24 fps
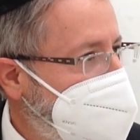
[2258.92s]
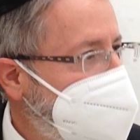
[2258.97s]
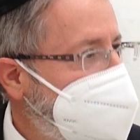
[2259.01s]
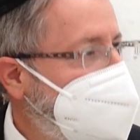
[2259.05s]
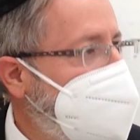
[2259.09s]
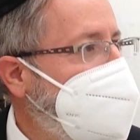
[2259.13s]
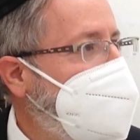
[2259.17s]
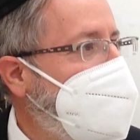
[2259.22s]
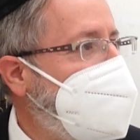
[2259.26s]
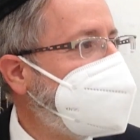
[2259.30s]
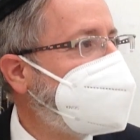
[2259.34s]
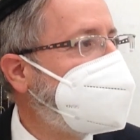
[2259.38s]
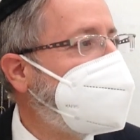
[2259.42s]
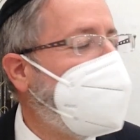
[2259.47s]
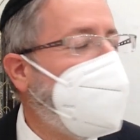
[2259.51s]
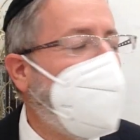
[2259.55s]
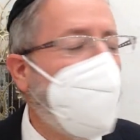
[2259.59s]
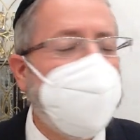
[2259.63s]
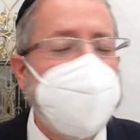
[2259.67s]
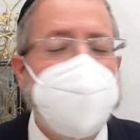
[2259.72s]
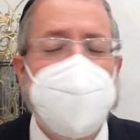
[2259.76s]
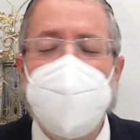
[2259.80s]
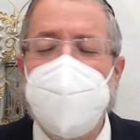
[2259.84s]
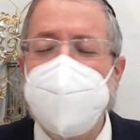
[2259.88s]
The
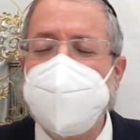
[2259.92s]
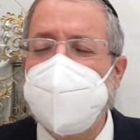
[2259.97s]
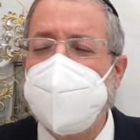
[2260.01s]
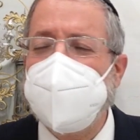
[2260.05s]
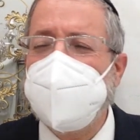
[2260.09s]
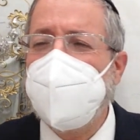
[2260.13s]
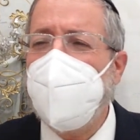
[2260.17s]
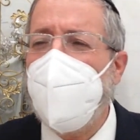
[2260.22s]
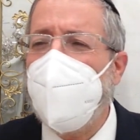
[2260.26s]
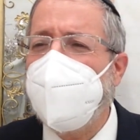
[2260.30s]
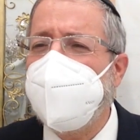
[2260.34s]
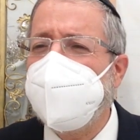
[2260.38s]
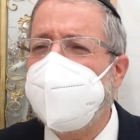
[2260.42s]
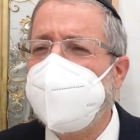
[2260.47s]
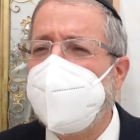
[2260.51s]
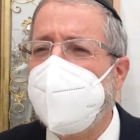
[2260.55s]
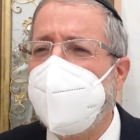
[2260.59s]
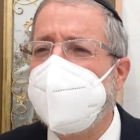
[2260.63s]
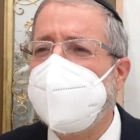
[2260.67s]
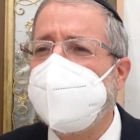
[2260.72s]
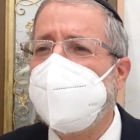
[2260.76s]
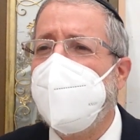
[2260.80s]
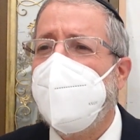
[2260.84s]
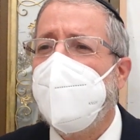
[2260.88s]
Yetzer Tov
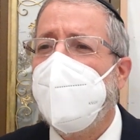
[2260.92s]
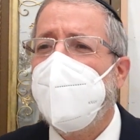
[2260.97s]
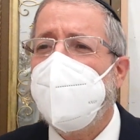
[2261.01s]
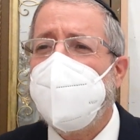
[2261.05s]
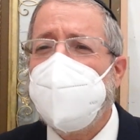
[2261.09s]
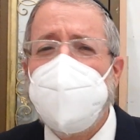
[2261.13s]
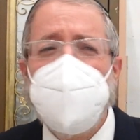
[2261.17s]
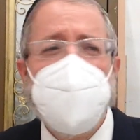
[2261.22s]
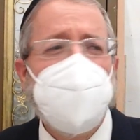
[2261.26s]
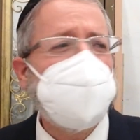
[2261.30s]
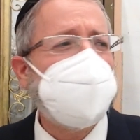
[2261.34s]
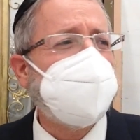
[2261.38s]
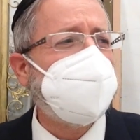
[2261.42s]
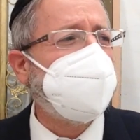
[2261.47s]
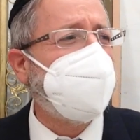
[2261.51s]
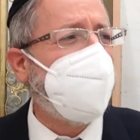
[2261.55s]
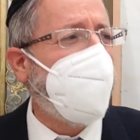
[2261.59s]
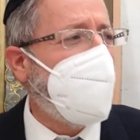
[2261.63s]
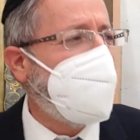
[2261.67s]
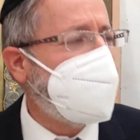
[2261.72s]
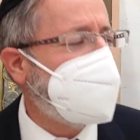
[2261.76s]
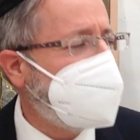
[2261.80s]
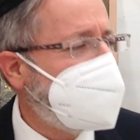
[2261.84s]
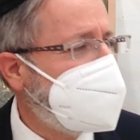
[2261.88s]
says, you're
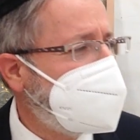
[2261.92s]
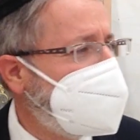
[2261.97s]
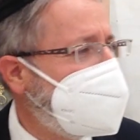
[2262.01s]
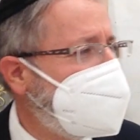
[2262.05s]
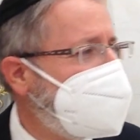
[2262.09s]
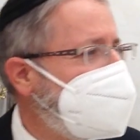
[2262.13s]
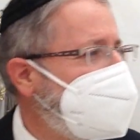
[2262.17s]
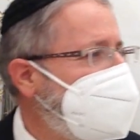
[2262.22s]
struggling